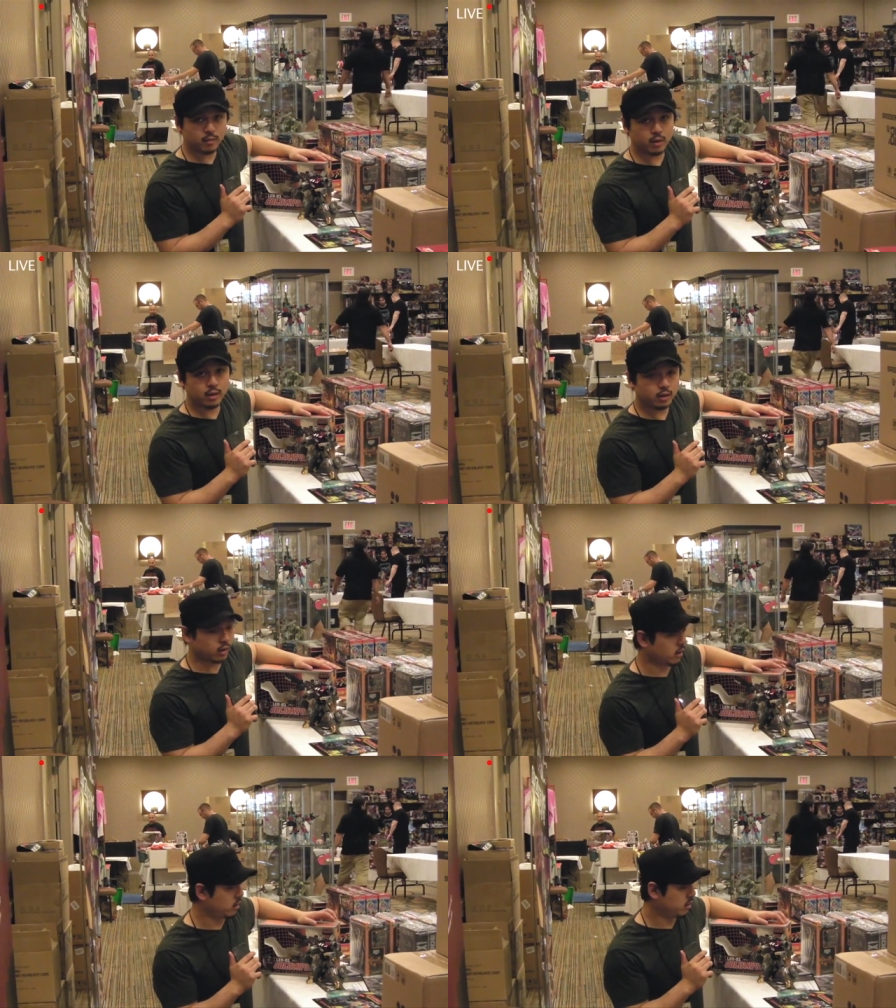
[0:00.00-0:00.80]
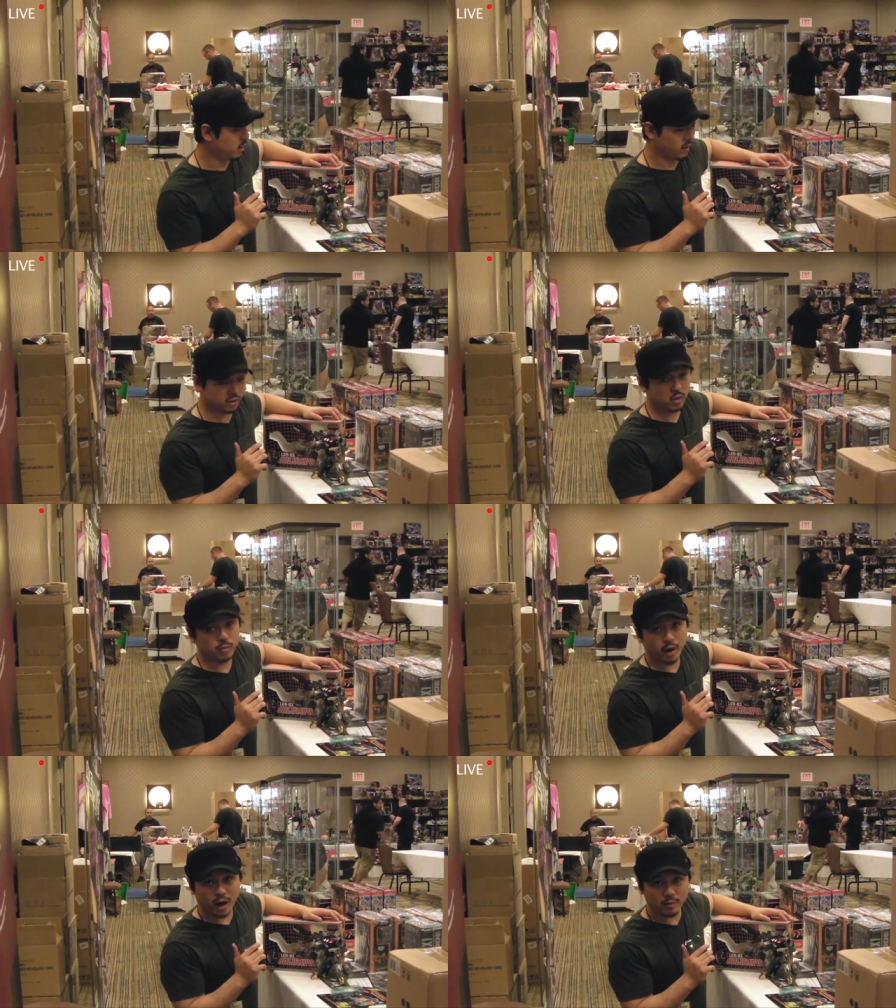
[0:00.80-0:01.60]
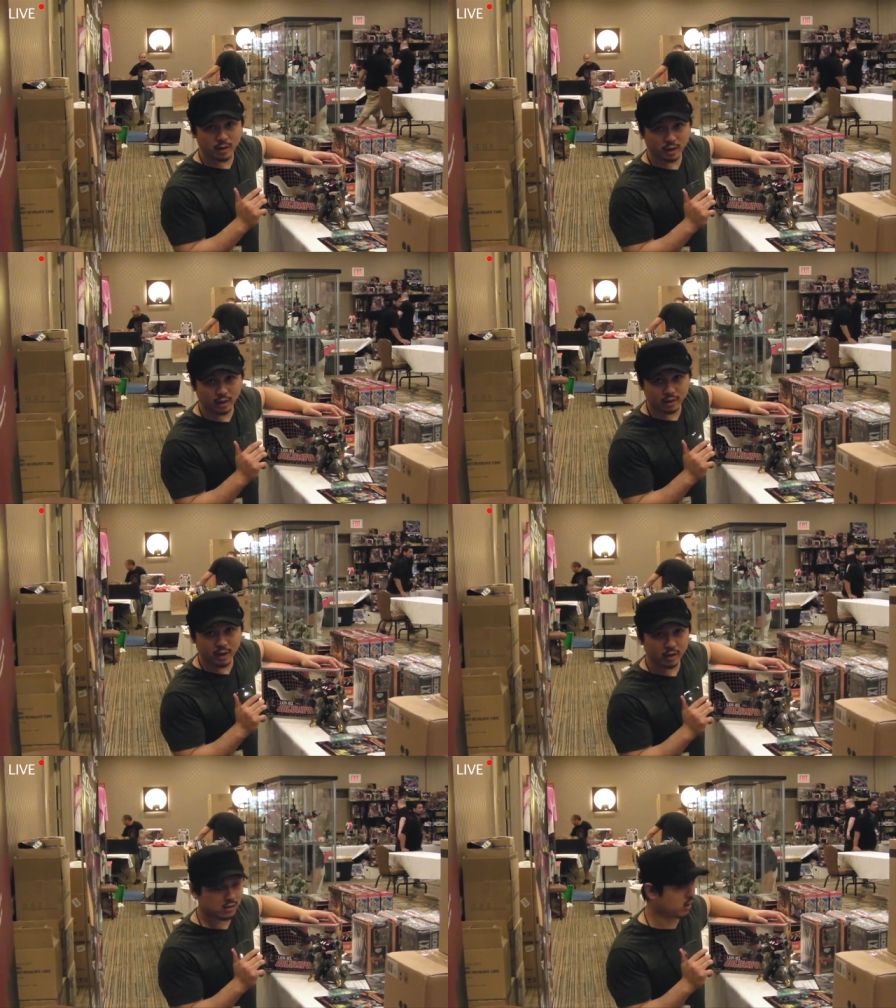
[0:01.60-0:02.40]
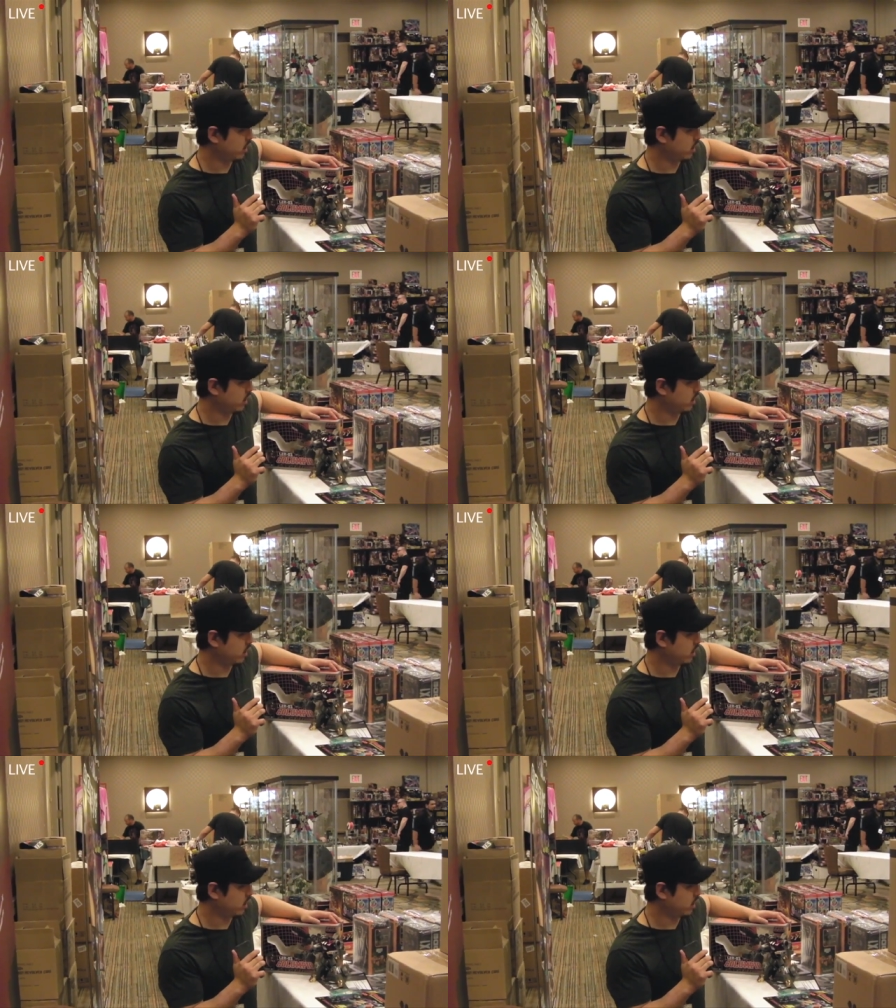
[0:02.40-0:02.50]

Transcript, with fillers: were you know they were super happy to get their hands on